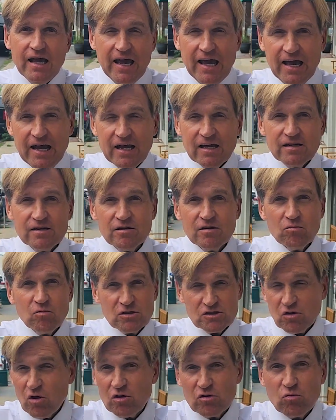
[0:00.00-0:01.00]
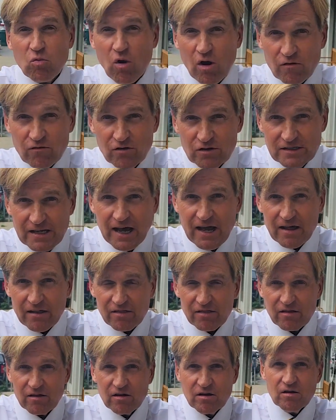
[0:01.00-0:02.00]
and what's called wrongful death.
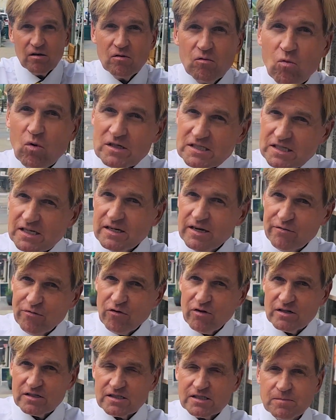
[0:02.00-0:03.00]
What's the difference?